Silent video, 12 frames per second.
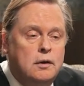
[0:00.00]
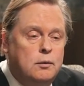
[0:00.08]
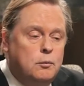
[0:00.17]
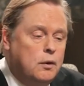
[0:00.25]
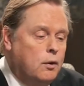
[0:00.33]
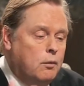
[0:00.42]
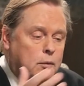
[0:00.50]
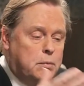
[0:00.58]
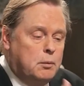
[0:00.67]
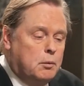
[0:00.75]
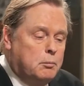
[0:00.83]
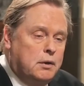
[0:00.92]
We don't want
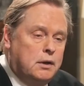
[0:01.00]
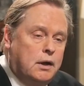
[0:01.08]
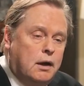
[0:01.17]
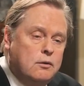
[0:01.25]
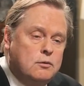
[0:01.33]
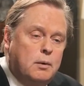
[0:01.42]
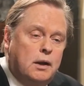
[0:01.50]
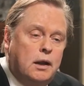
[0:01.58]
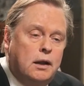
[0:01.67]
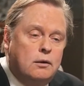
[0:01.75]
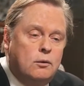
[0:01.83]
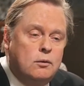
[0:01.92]
people being gouged by
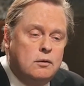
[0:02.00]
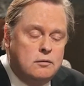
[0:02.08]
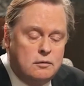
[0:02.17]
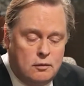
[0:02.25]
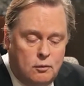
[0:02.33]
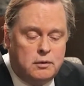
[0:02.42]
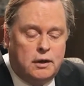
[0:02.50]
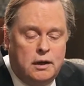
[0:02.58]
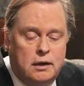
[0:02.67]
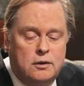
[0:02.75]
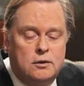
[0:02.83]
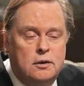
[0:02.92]
landlords.
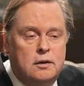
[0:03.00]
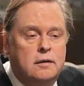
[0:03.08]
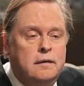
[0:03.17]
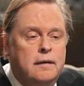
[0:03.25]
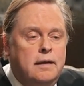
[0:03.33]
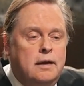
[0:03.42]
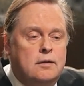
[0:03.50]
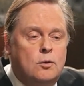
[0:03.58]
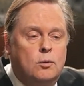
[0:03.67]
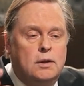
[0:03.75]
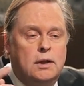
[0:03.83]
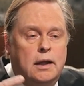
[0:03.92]
Okay, good. It's
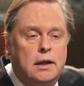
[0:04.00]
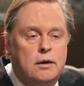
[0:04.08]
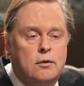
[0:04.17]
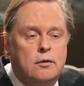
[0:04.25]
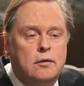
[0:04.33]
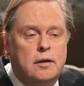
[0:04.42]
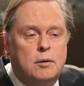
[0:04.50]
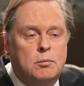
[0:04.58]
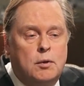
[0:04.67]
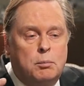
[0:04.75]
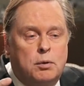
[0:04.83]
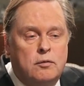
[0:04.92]
only later that
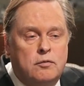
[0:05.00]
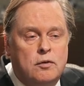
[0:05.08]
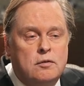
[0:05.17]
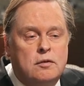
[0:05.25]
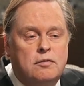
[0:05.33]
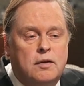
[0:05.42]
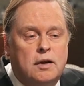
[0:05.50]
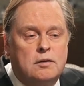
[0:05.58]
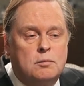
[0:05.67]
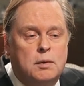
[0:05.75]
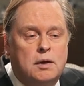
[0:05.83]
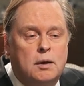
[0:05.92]
the perverse
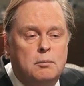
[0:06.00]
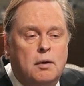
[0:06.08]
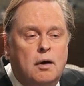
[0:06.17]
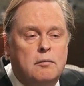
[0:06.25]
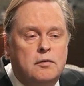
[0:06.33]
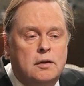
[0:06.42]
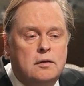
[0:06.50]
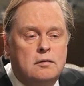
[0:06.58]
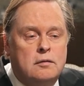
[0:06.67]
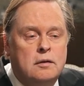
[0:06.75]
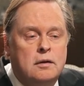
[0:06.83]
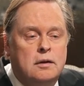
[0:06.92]
effects become
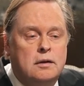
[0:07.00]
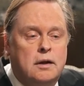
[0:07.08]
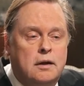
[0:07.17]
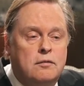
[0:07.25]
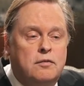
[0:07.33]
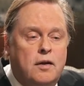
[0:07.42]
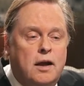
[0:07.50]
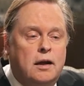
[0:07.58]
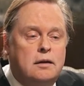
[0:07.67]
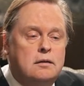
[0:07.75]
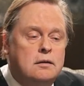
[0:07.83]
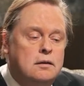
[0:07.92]
obvious, that in
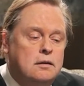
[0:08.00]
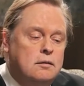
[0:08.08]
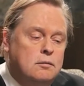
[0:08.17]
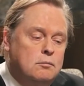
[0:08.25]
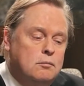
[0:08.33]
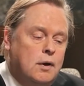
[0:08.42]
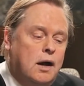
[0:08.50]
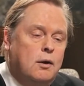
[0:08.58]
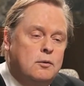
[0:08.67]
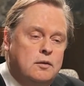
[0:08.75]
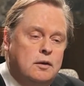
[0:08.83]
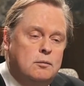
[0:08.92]
fact
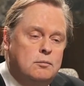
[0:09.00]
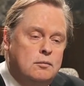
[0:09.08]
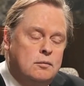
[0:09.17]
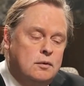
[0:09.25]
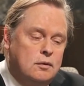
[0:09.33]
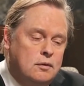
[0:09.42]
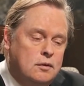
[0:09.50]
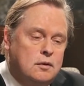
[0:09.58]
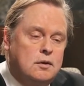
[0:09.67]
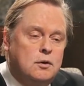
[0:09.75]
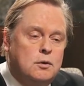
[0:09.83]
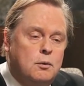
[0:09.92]
housing
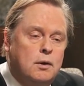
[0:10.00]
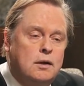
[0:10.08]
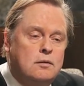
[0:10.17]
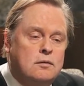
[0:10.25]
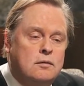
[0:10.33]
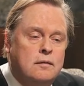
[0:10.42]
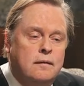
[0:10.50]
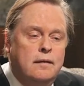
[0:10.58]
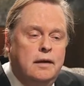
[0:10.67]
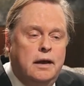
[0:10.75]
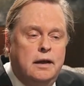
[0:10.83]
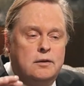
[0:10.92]
deteriorates
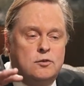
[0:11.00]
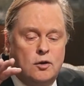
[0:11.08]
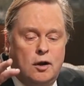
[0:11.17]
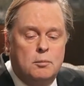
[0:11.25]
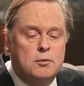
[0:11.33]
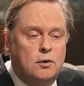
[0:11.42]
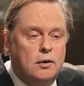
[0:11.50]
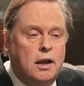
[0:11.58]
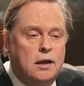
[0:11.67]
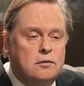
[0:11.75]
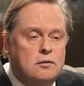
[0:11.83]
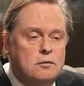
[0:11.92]
and jobs are
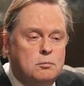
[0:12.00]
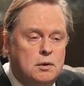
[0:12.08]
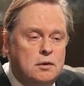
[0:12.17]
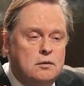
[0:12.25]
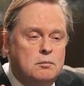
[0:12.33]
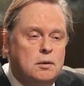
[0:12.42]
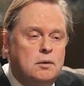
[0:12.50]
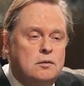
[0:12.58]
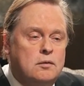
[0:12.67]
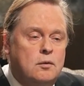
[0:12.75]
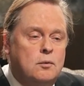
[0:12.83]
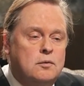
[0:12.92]
less
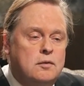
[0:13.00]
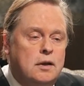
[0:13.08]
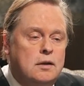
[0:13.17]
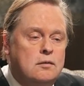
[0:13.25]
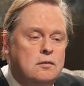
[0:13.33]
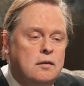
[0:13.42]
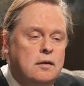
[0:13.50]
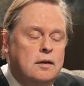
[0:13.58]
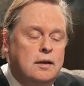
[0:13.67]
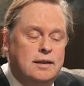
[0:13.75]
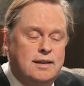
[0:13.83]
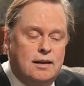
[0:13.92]
because of those things.
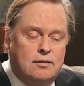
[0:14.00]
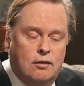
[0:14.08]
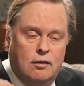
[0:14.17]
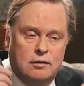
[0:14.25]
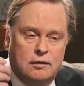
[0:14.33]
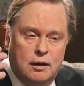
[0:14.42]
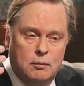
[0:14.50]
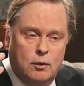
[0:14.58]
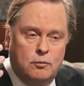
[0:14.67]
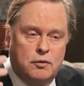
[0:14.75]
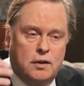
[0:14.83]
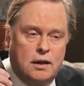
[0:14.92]
It takes a long time
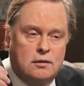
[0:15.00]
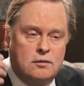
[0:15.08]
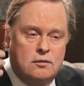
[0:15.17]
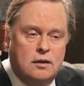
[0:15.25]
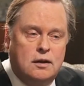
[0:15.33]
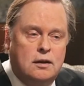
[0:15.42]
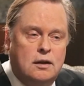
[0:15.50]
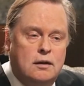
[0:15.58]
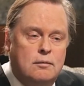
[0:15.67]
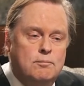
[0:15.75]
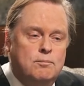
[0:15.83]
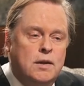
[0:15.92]
though for that to sink
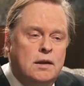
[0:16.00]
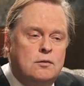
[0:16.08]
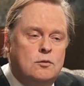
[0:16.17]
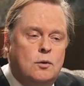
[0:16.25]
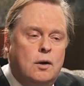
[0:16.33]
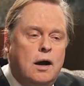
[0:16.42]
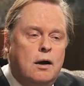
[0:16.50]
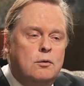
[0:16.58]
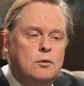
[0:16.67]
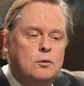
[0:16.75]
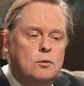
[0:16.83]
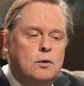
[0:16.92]
in. So how
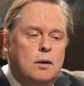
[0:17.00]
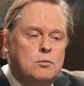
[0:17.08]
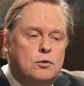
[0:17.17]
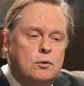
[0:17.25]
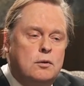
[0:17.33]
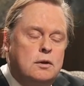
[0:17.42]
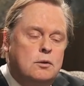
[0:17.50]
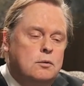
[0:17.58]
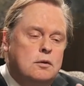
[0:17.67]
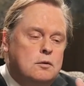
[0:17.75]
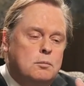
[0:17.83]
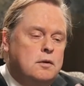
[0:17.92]
do you, I'm sure the
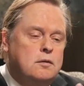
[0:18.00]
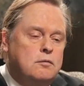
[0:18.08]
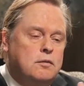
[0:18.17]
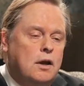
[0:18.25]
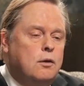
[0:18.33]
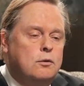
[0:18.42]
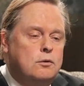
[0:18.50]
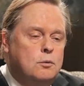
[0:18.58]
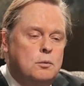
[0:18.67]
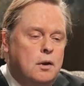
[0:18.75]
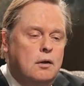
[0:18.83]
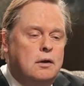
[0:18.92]
unions must have countered you
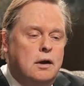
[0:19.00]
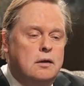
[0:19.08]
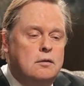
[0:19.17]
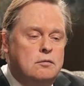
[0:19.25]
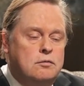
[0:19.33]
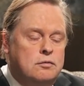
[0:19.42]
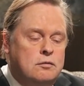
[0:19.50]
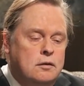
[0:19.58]
with all kinds of